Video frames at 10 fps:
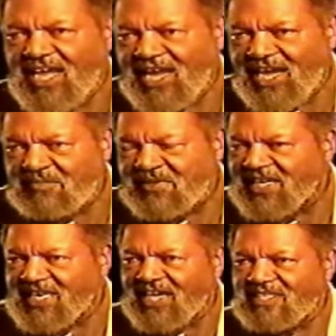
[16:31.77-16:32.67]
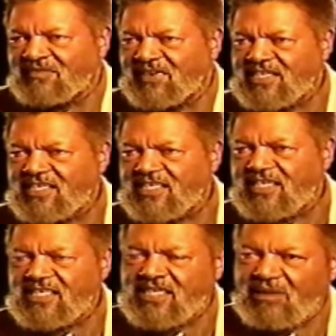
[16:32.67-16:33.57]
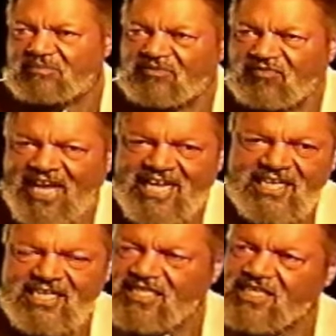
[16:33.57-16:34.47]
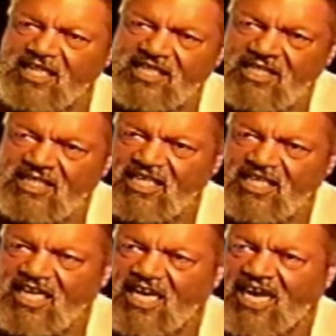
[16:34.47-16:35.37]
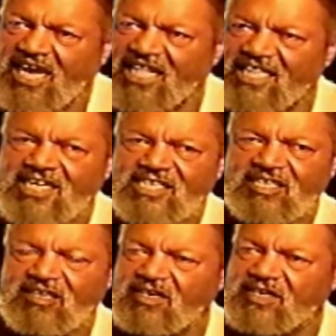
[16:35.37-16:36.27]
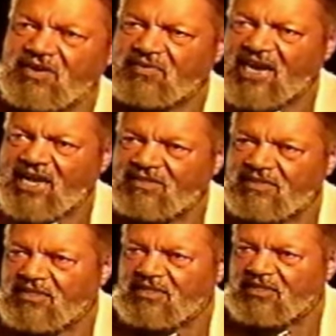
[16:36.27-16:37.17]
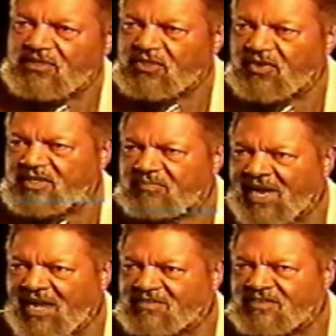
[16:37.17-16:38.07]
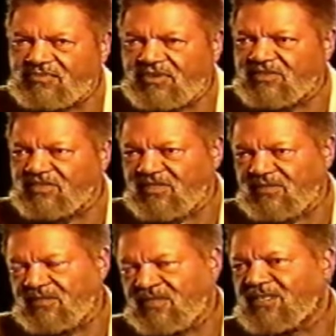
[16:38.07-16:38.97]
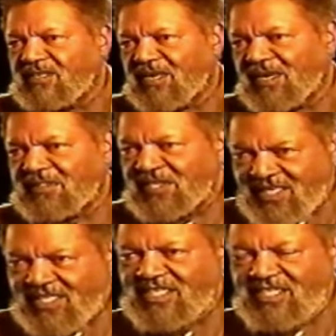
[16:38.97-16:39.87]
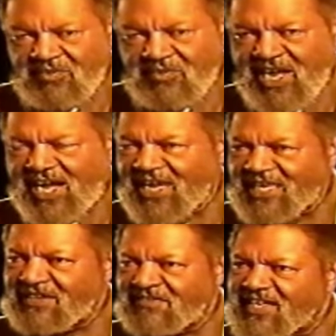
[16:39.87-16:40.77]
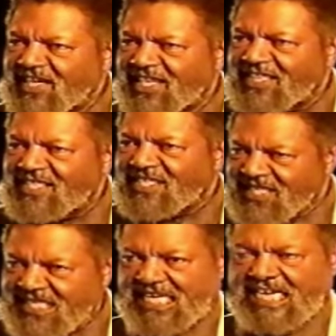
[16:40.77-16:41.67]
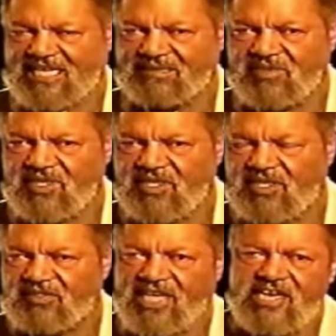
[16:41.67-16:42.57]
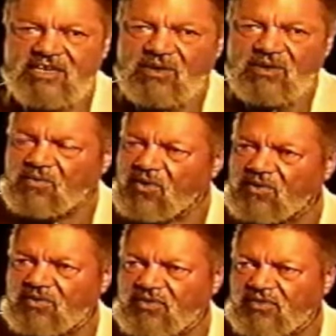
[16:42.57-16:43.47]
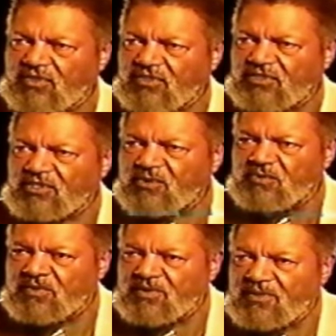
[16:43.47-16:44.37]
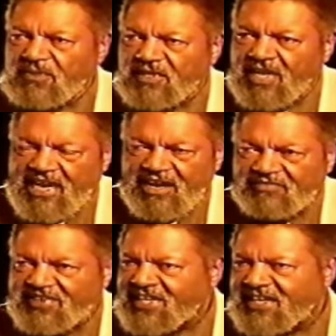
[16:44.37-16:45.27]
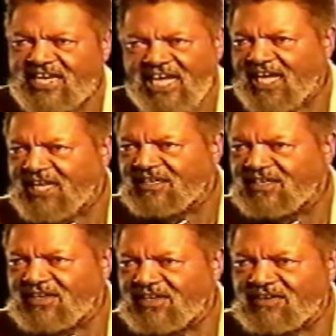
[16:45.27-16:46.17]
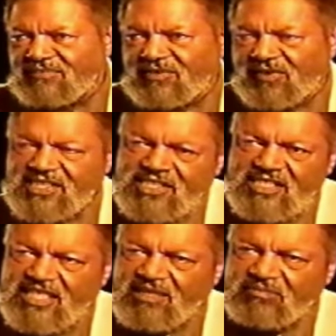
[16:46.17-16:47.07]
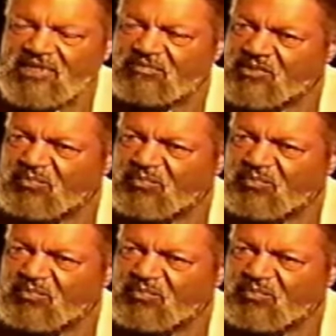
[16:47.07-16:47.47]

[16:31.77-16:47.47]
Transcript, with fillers: And when they got direction, they stopped fighting each other and they turned their wrath toward the power structure. And this is why, even at this time, they don't want the youth to have any kind of direction that may be